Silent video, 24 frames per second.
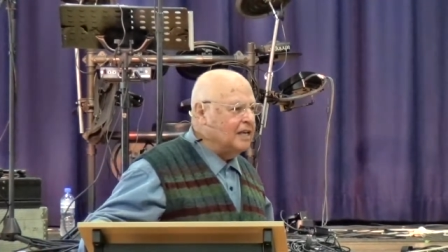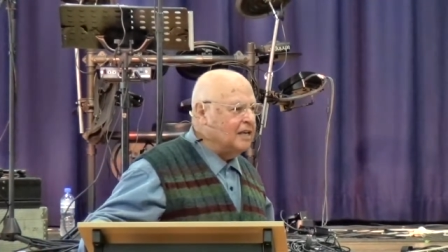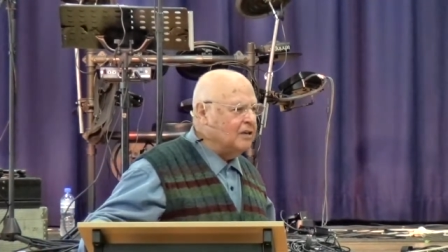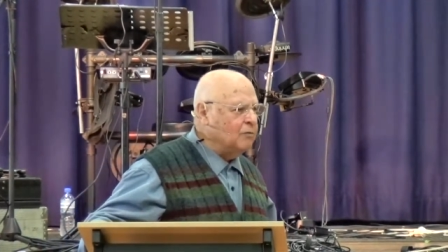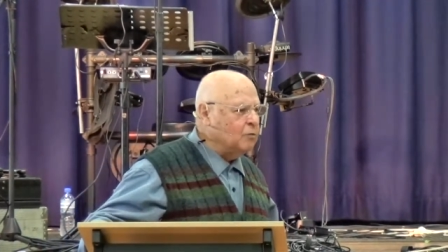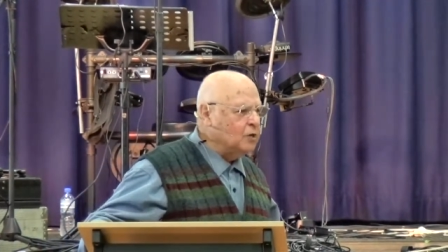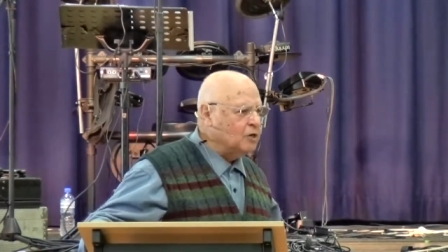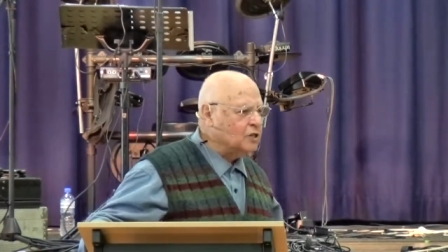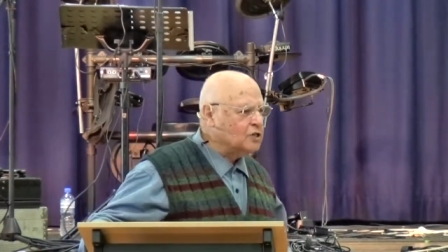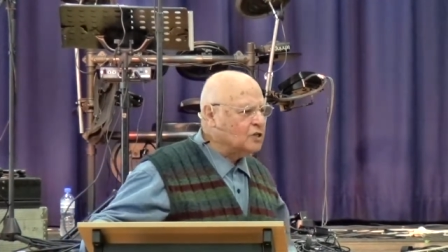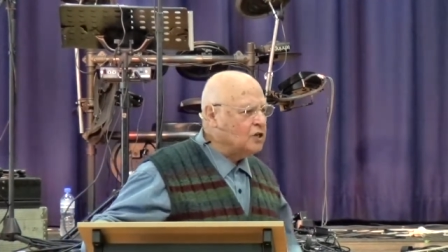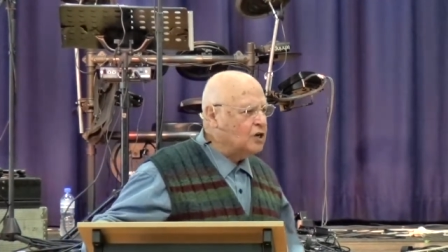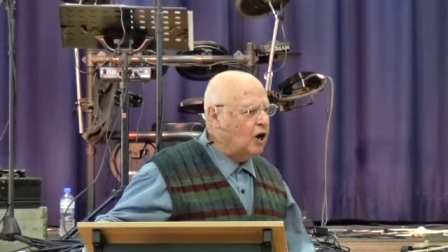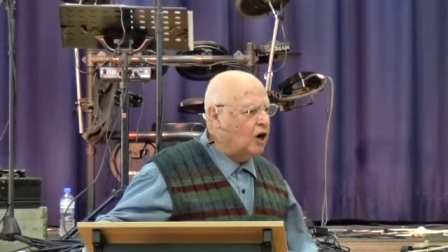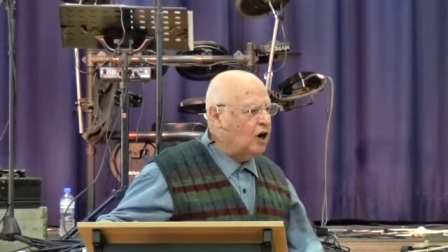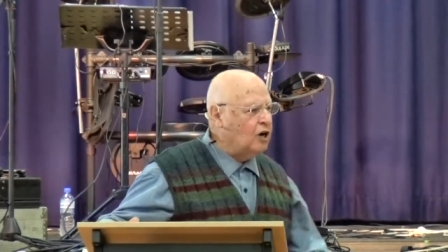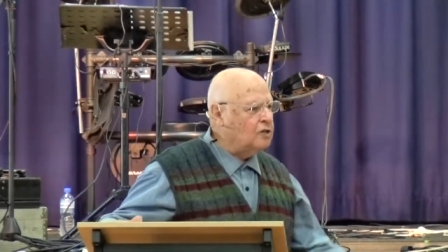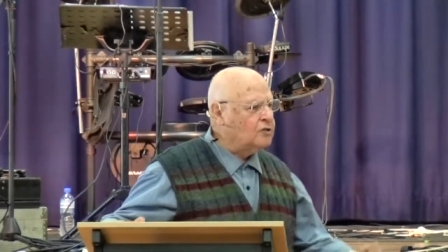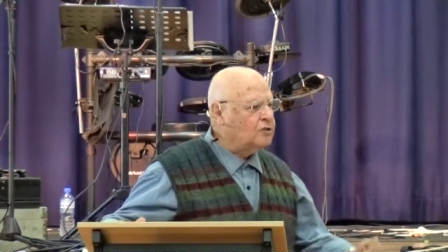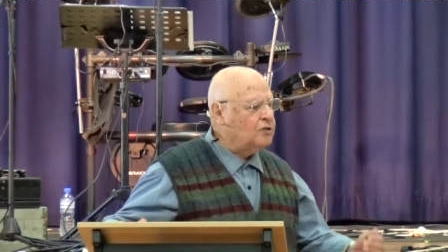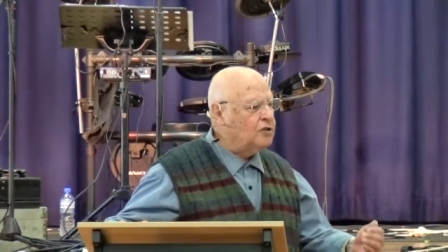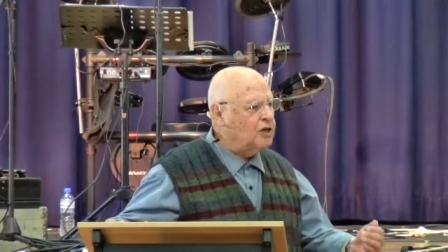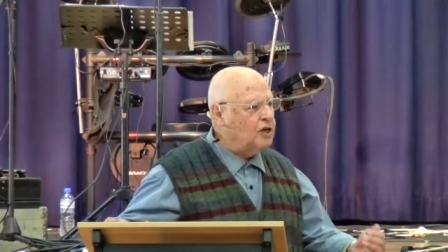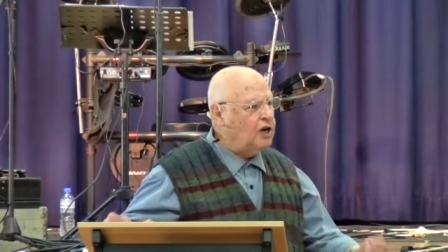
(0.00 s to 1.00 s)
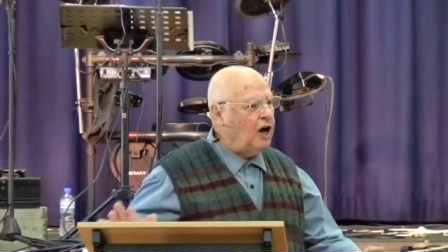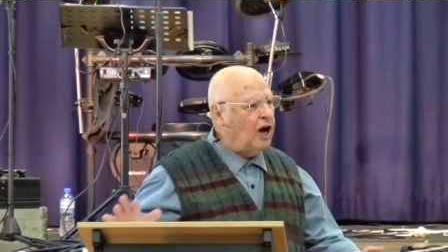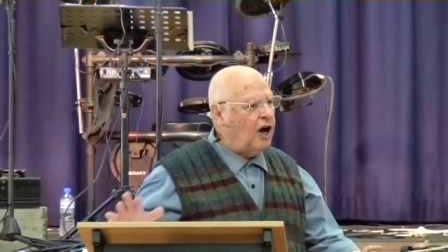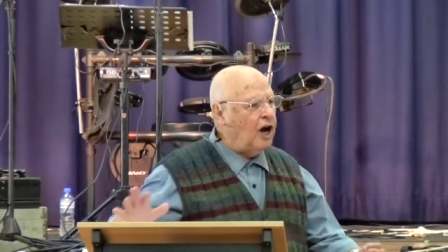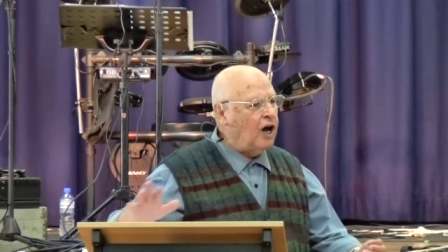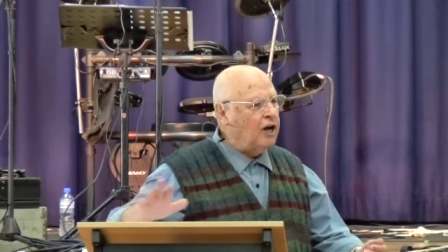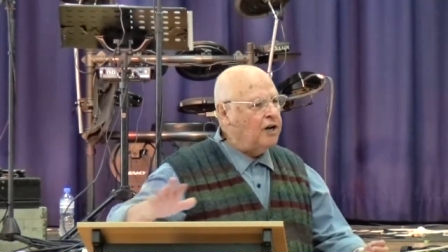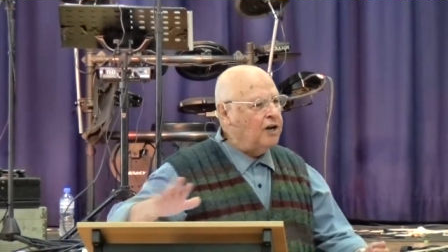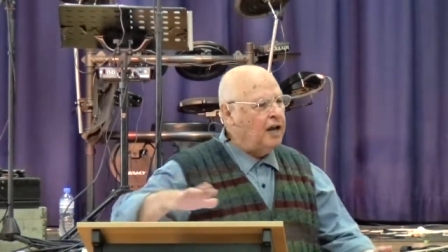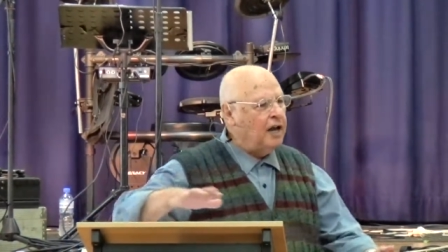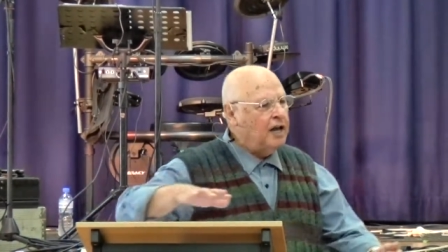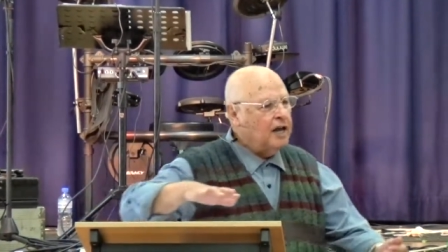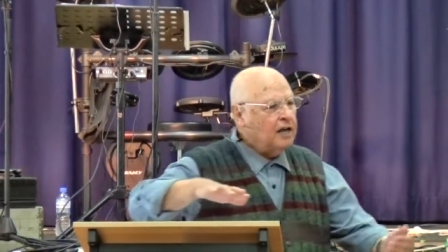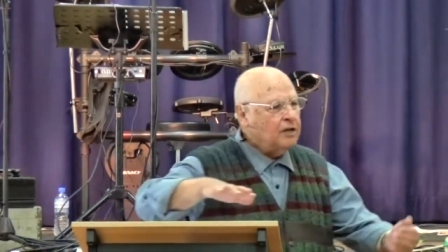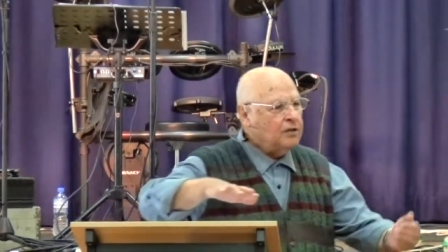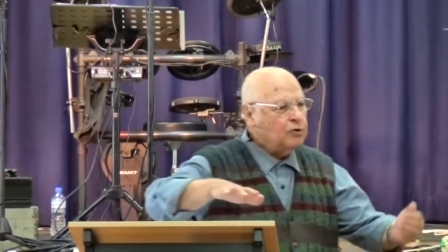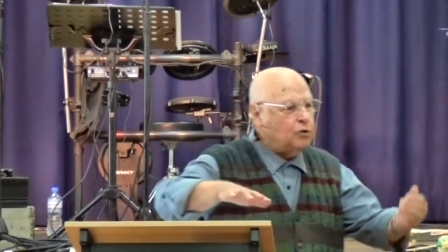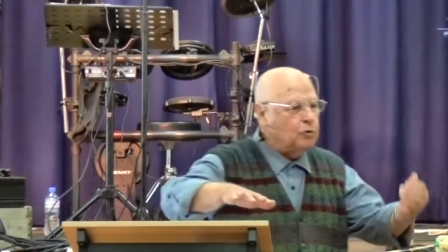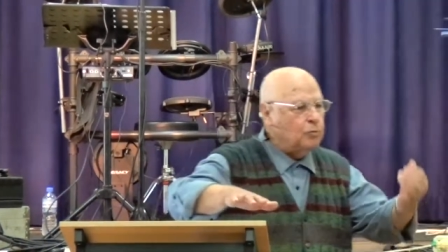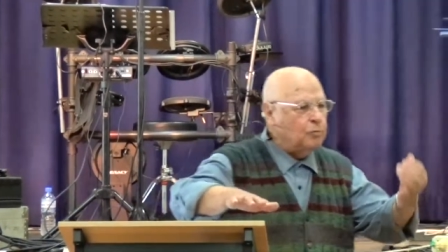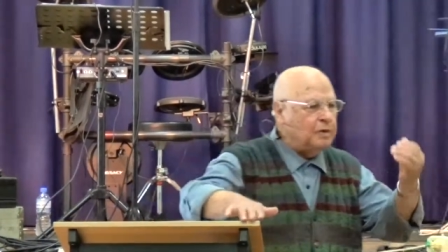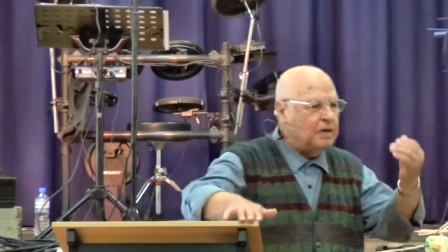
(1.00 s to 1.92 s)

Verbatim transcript: He was called to God to